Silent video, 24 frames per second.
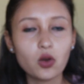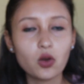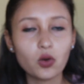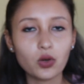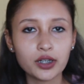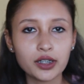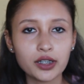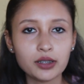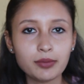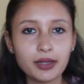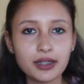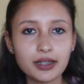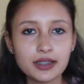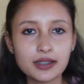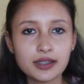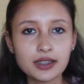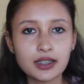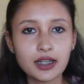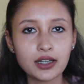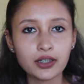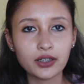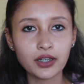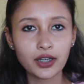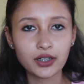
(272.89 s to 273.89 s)
oral
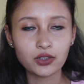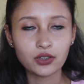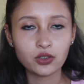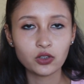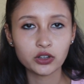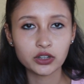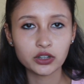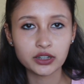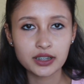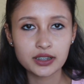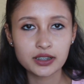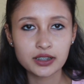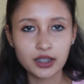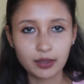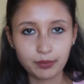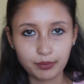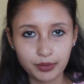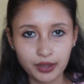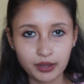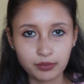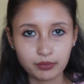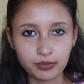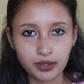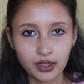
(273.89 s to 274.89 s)
medicine and radiology is
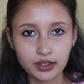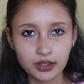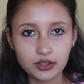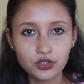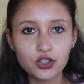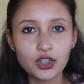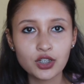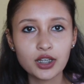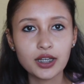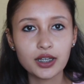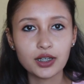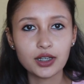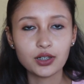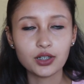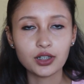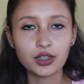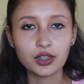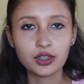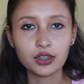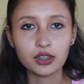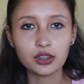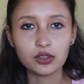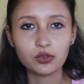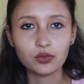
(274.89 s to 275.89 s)
separate branch,
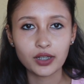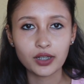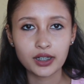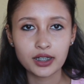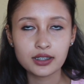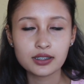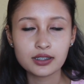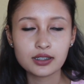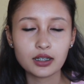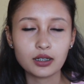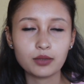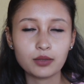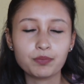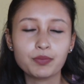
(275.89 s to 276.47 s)
whereas